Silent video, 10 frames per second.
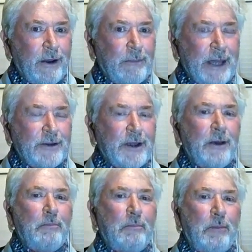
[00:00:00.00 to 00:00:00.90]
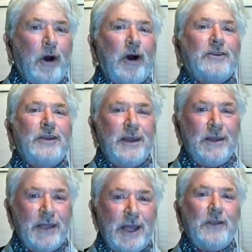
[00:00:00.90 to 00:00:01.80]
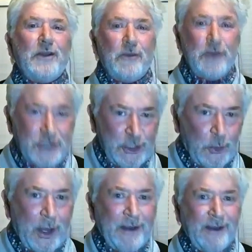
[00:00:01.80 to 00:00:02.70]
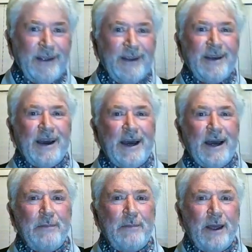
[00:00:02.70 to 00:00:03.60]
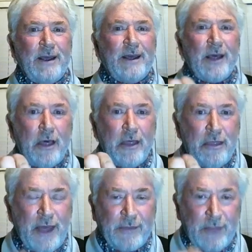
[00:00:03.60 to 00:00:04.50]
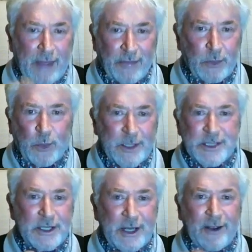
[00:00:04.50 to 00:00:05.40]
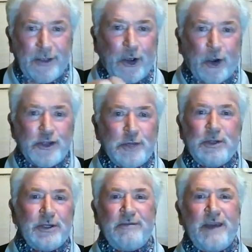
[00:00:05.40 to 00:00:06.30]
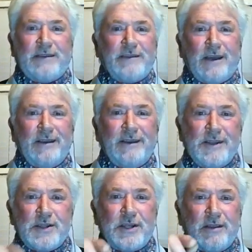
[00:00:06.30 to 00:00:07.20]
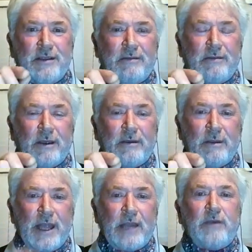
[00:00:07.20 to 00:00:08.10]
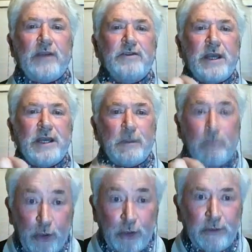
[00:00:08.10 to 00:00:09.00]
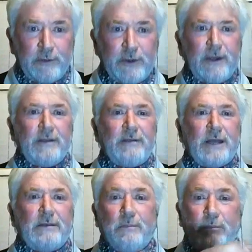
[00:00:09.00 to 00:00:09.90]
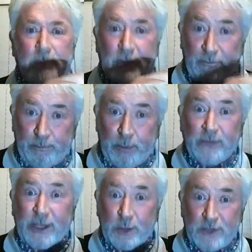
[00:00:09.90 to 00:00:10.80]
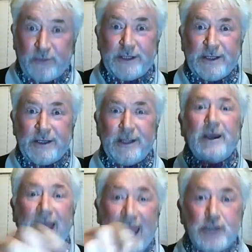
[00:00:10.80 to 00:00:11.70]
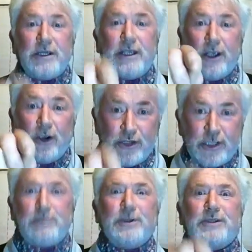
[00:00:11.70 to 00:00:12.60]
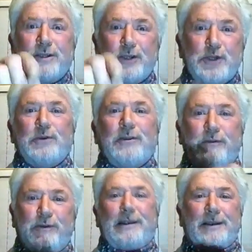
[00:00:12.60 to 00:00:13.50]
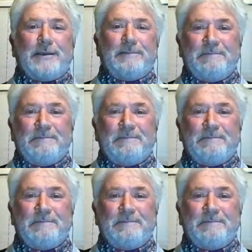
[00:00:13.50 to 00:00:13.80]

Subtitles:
better part than the original one, that was the contributing factor. Yeah. So the manufacturer has to prove that the part that was fitted actually contributed to the failure.